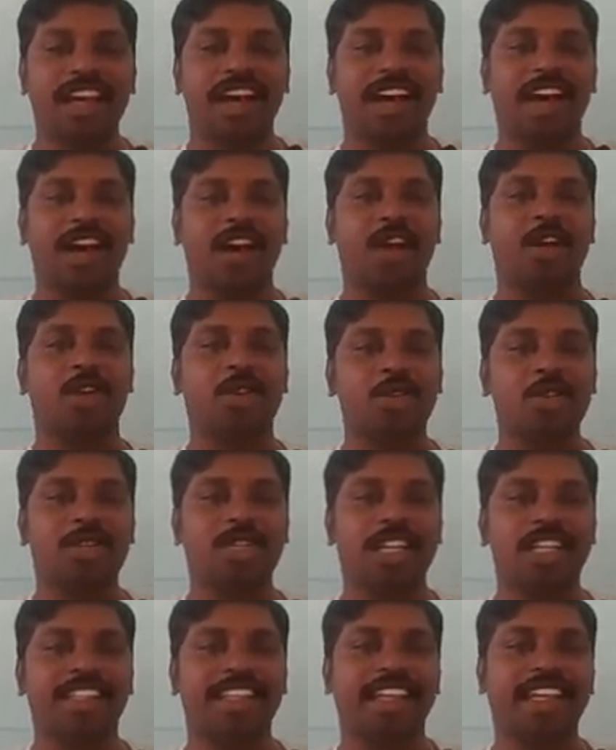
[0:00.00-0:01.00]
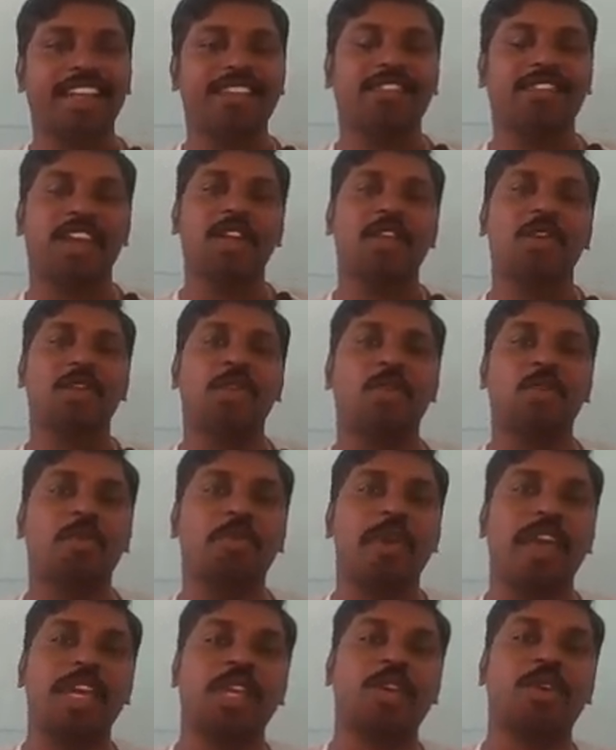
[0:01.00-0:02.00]
a crucial thing when you
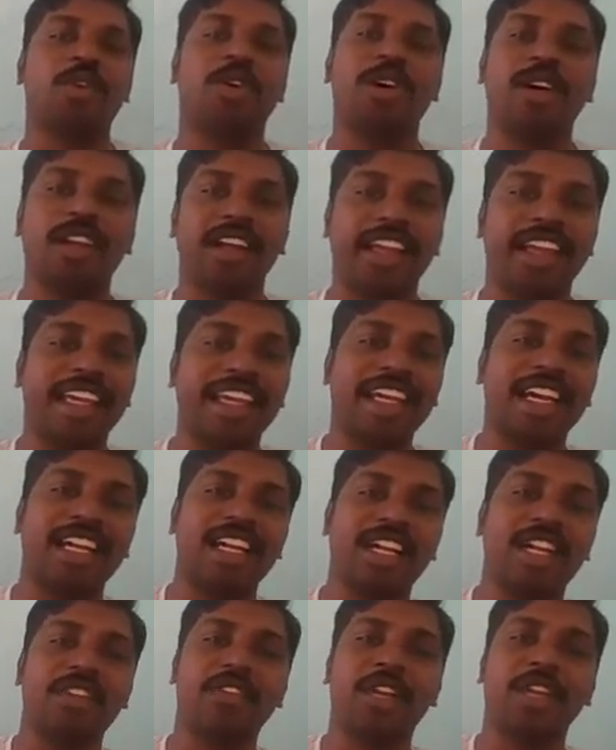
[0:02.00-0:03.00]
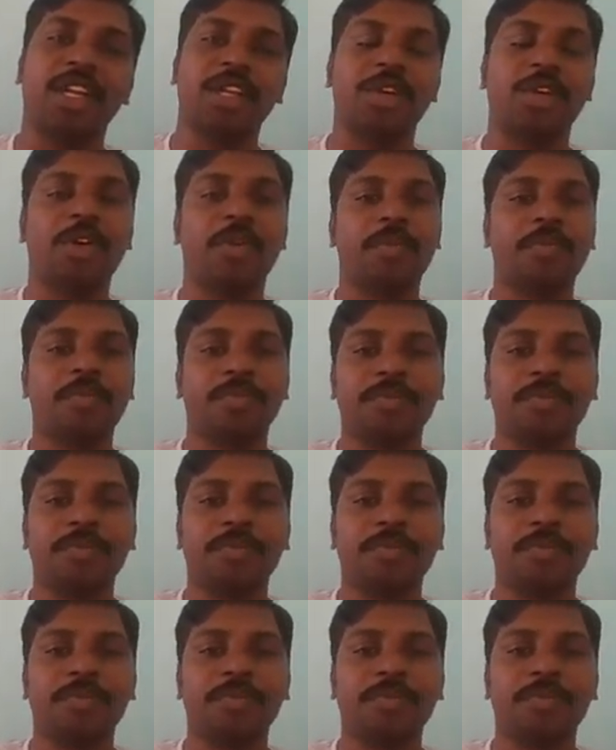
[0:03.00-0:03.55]
make your e-content video.